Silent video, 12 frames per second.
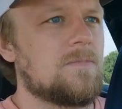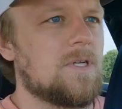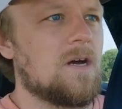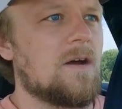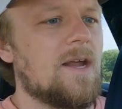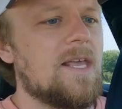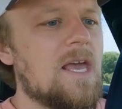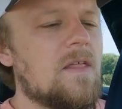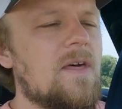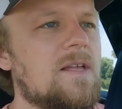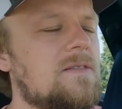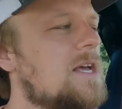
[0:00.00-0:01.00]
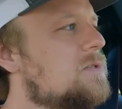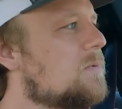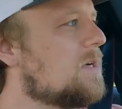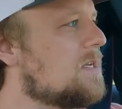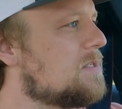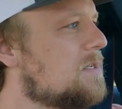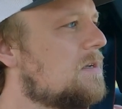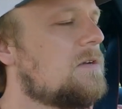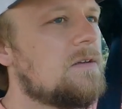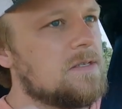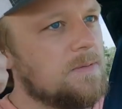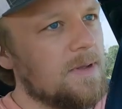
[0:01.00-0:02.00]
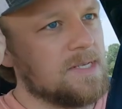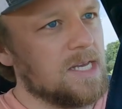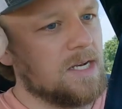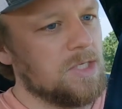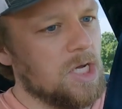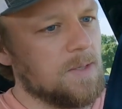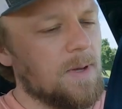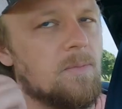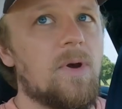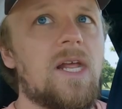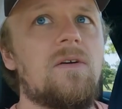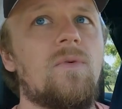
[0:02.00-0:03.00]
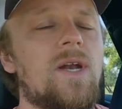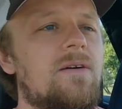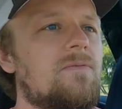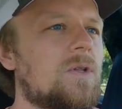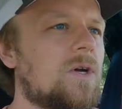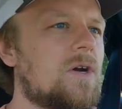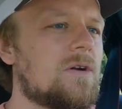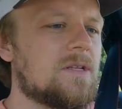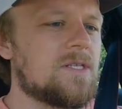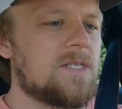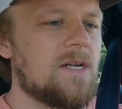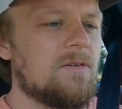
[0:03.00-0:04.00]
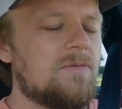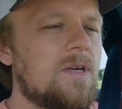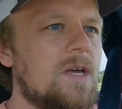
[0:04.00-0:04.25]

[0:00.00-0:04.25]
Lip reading: All right, yeah, that's what it is. Sometimes I gotta jog my brain of what I've learned and stuff.